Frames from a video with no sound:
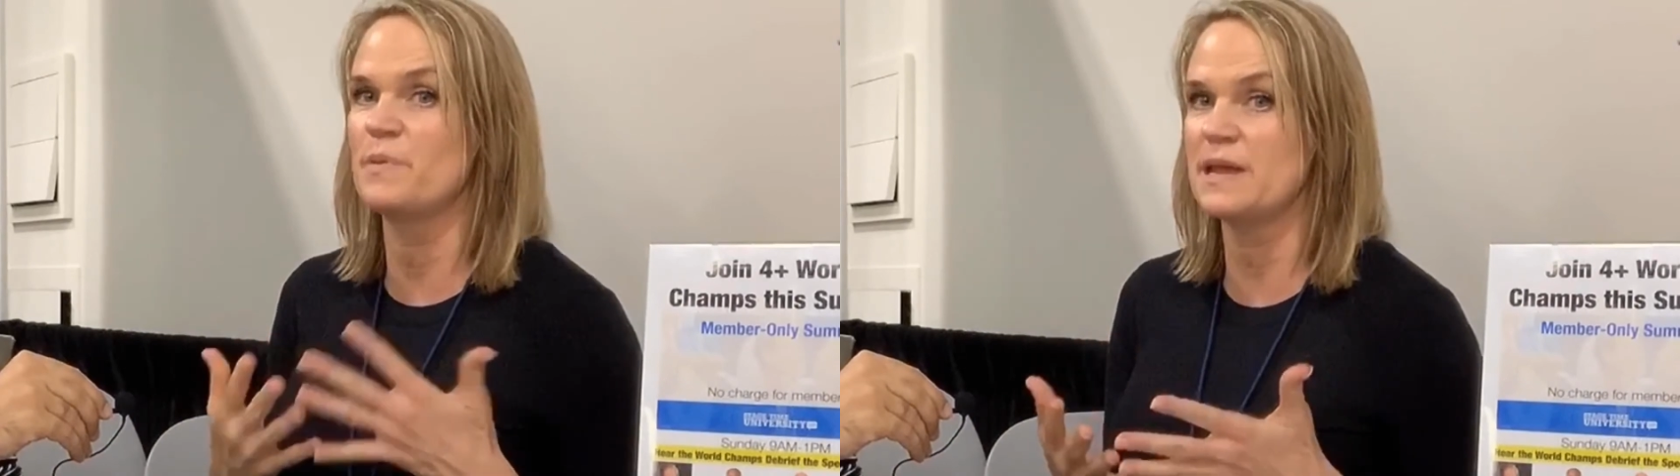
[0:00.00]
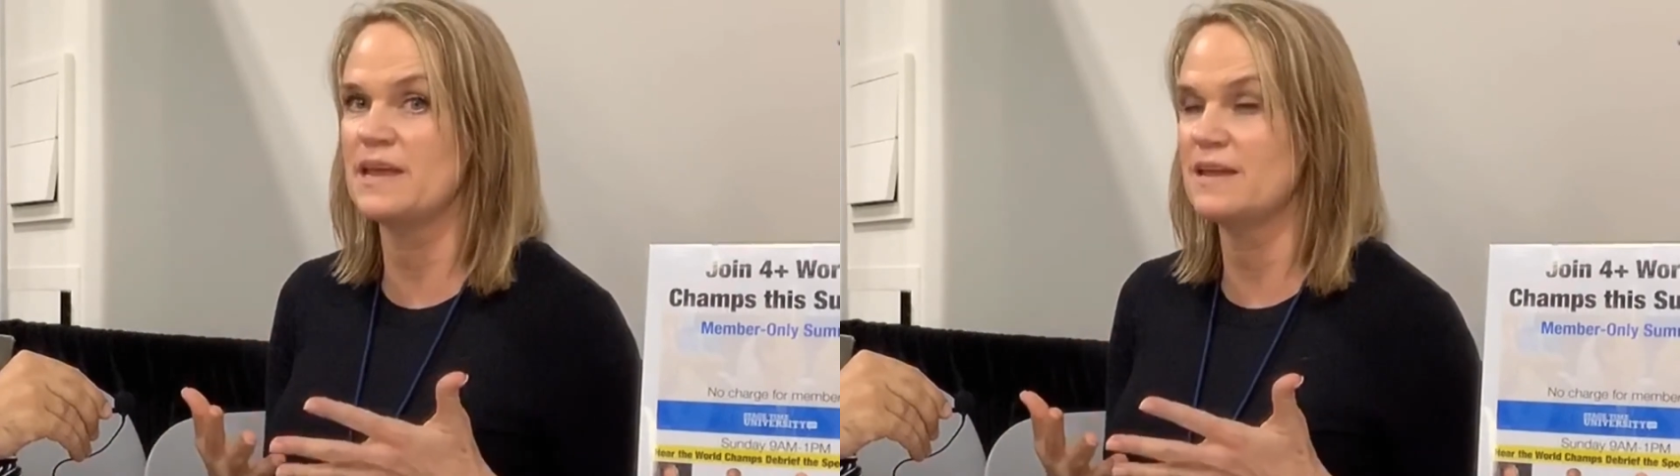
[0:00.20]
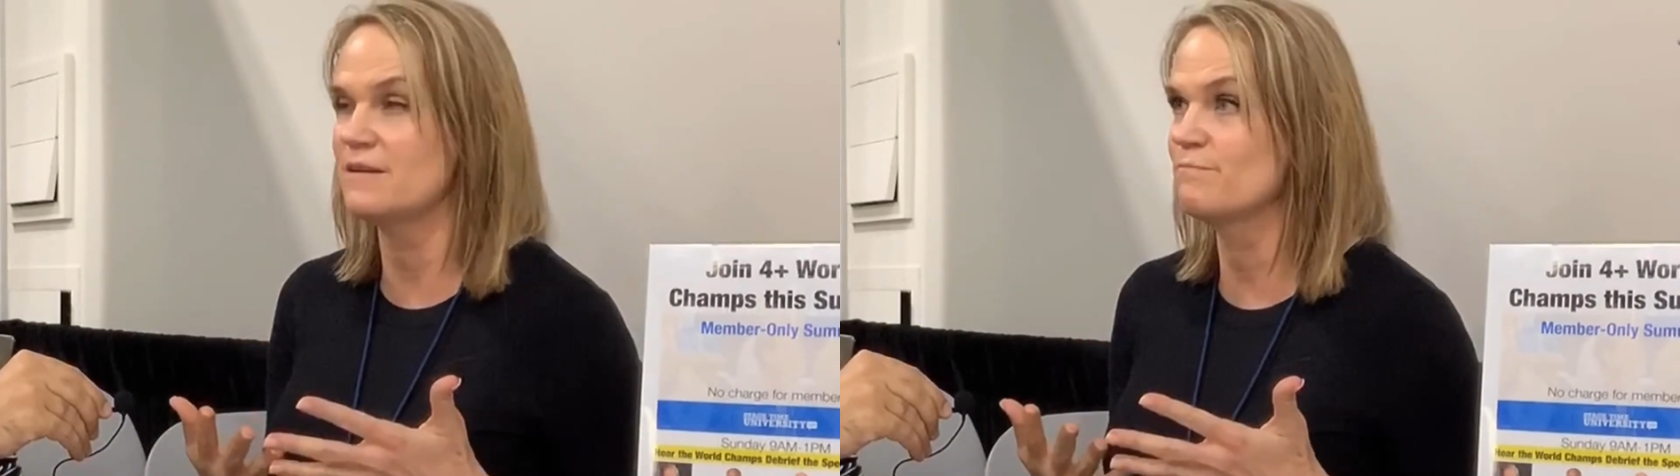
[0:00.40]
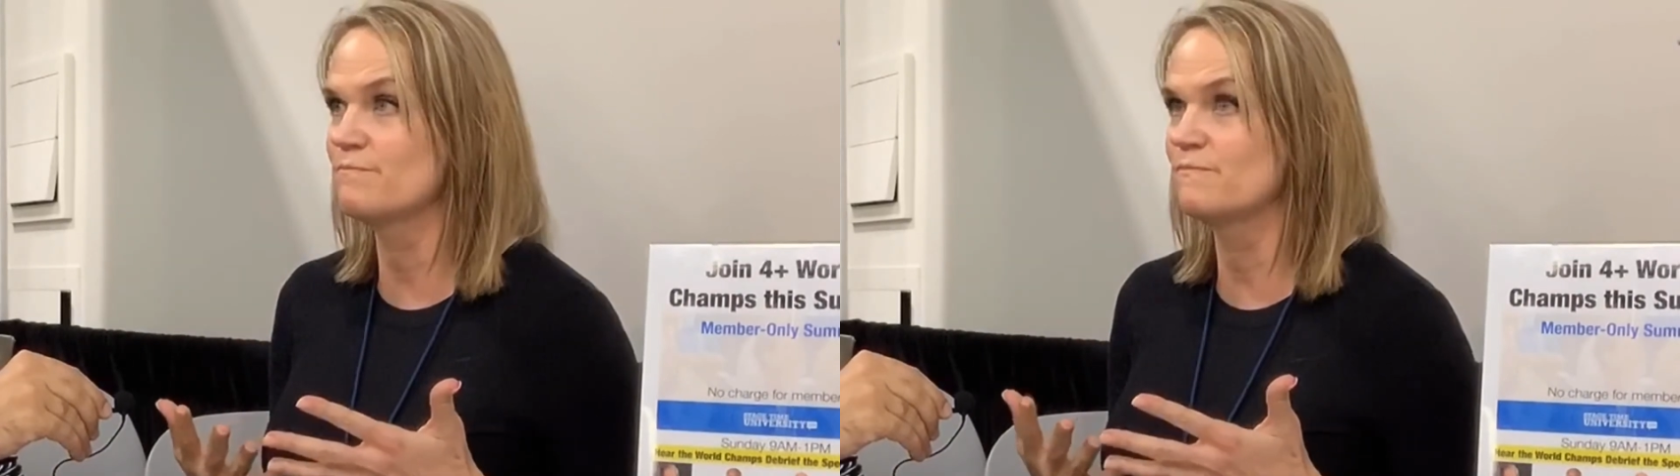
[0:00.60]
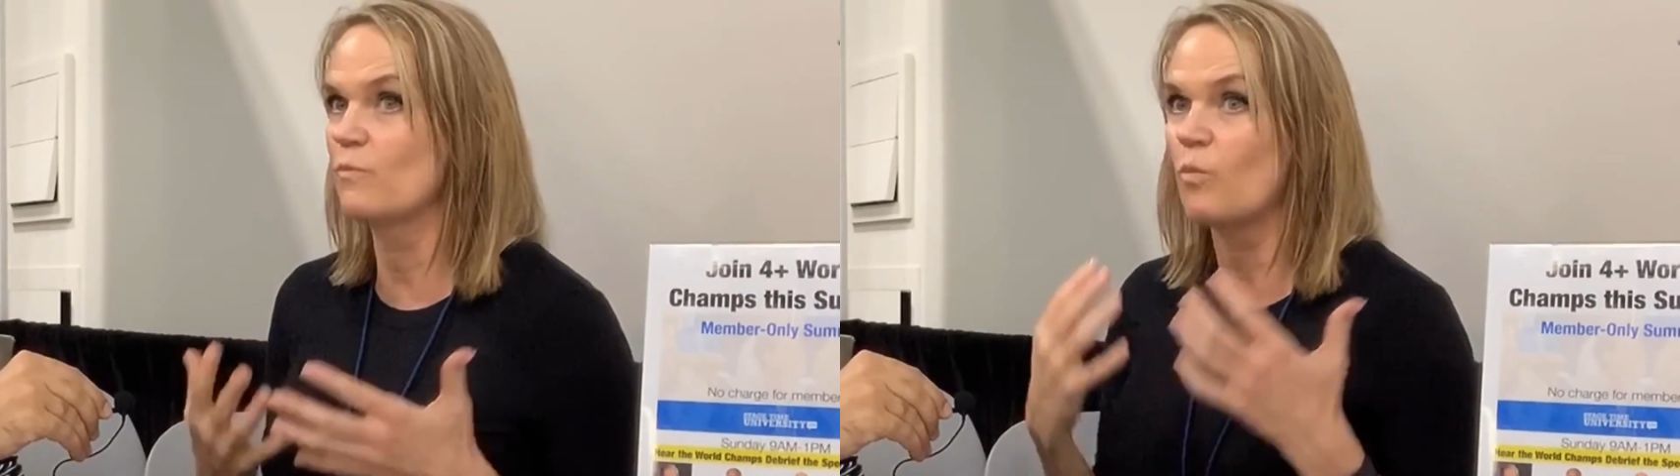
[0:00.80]
be
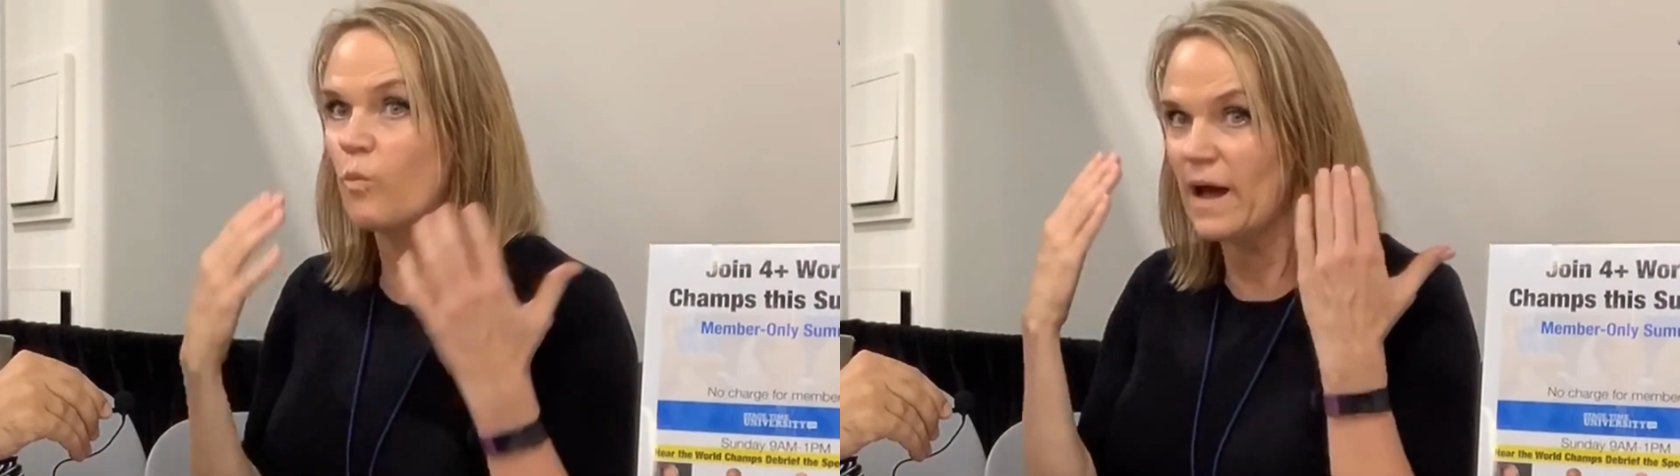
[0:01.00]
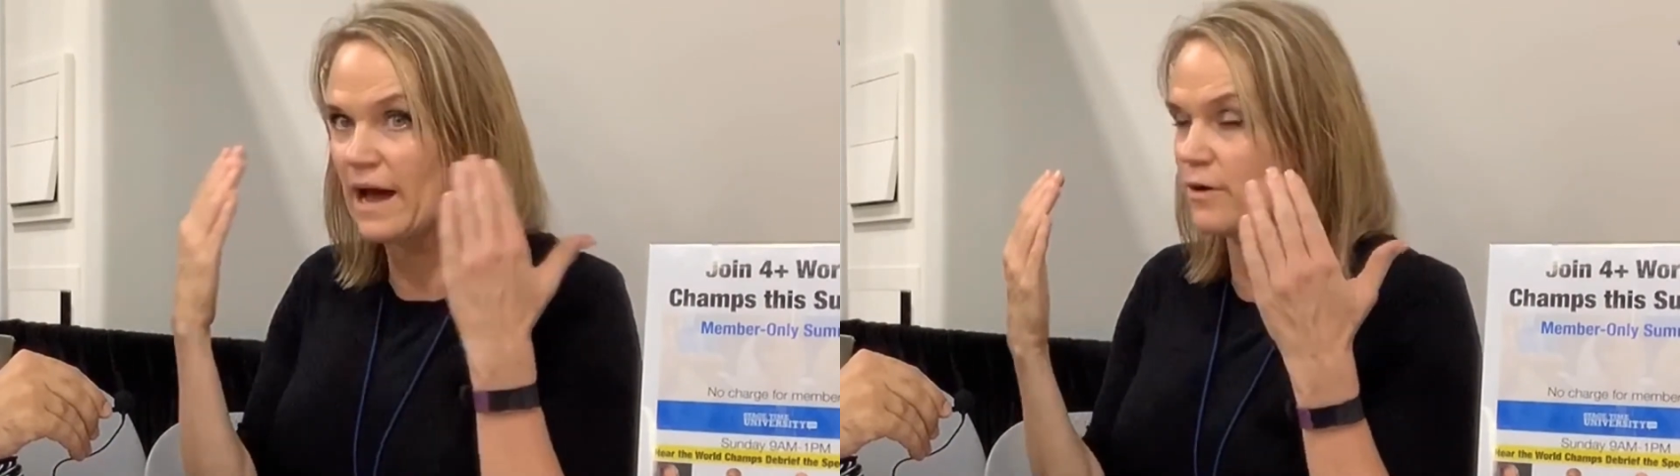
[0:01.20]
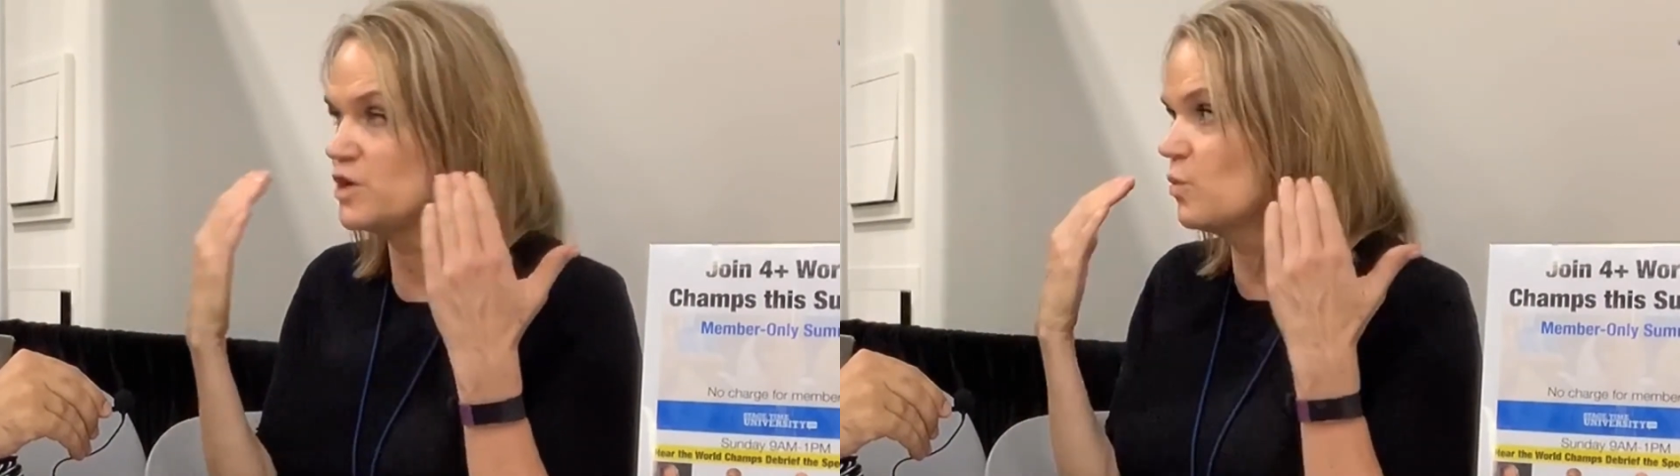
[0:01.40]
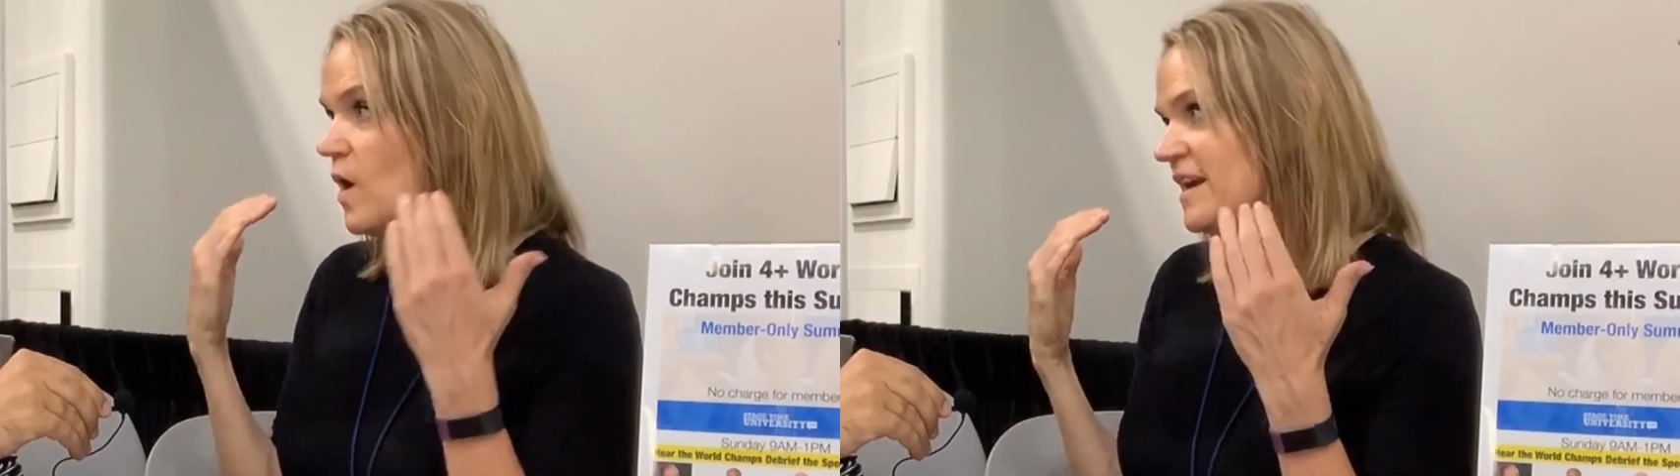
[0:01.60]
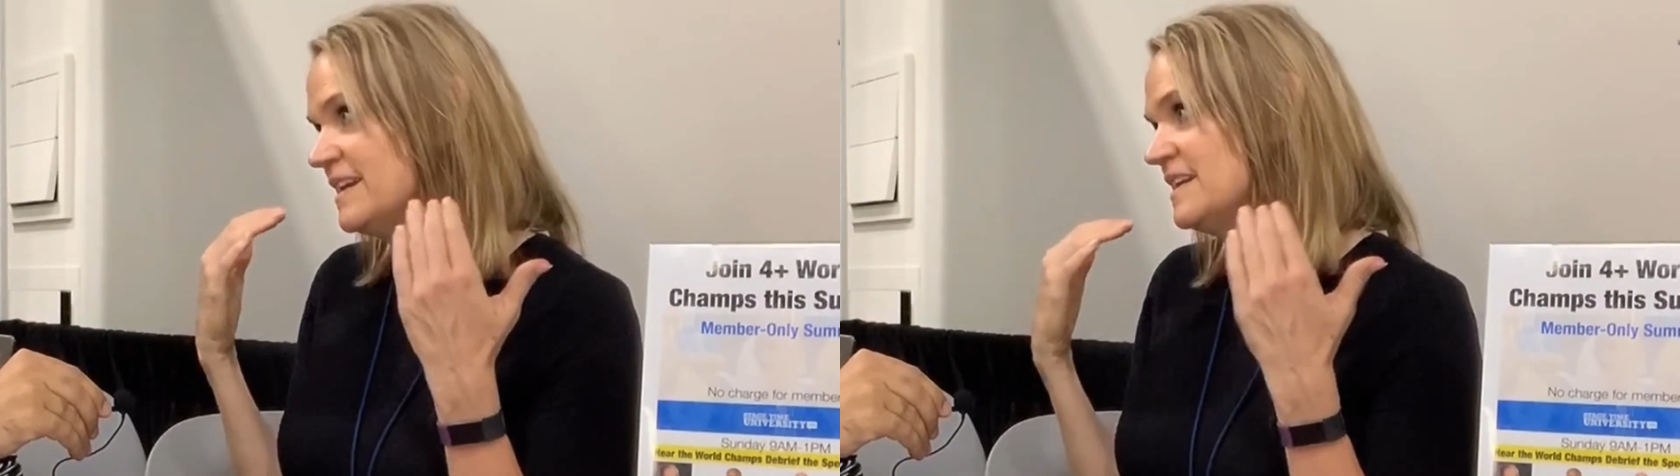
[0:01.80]
how you
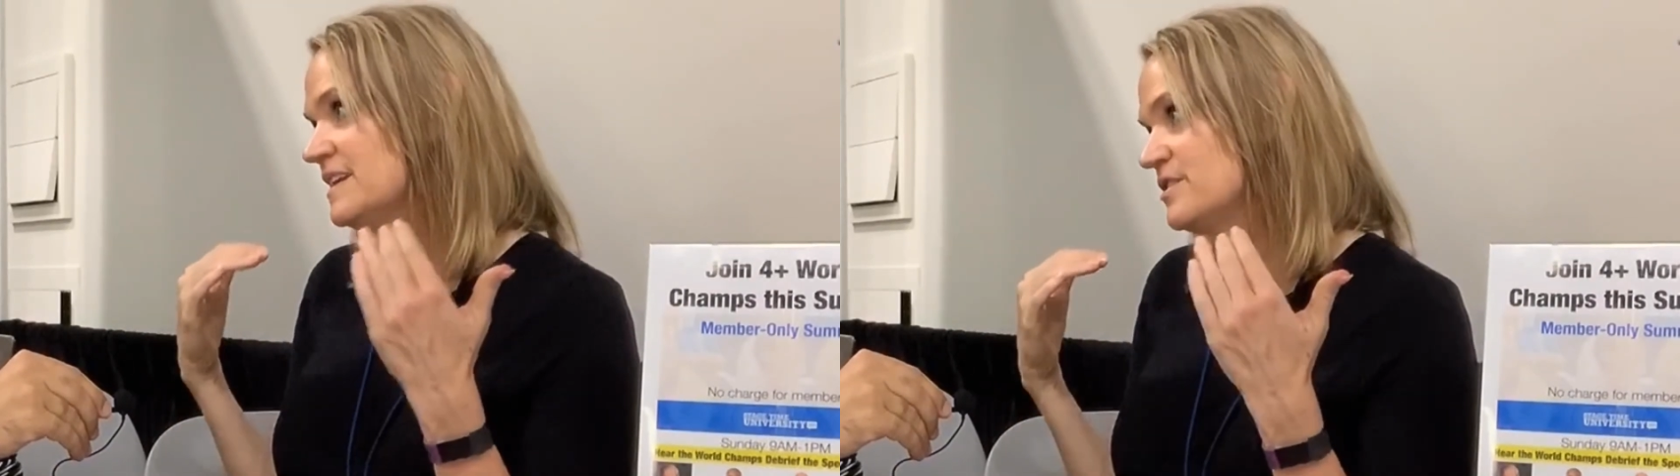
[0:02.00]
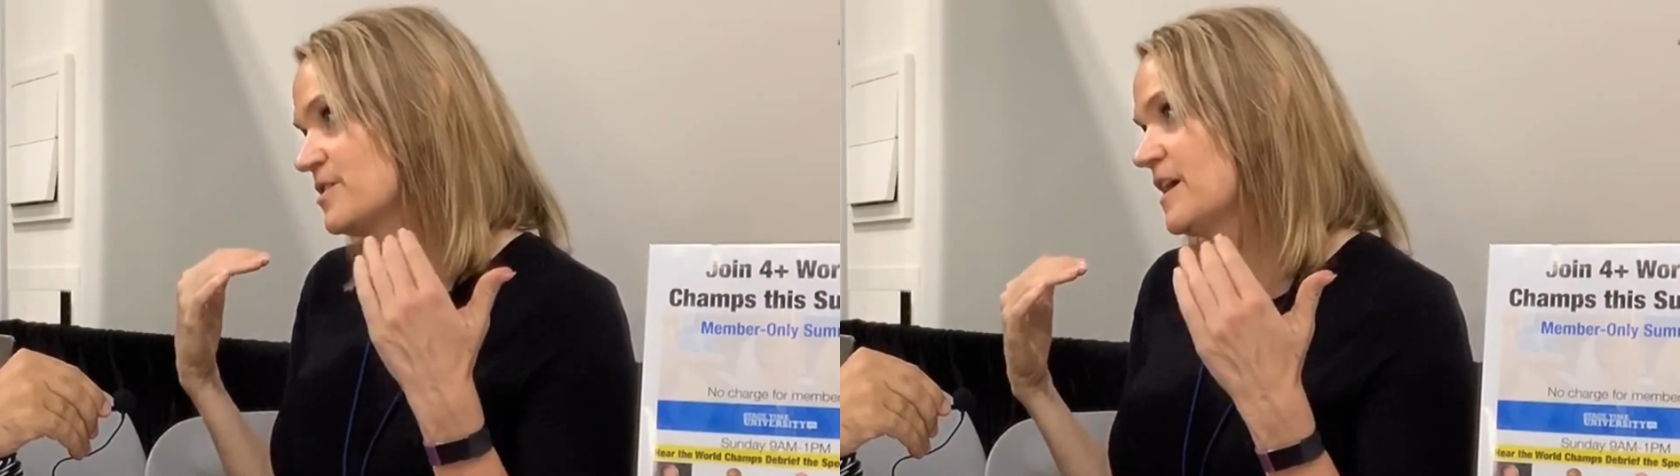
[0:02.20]
wanted it in your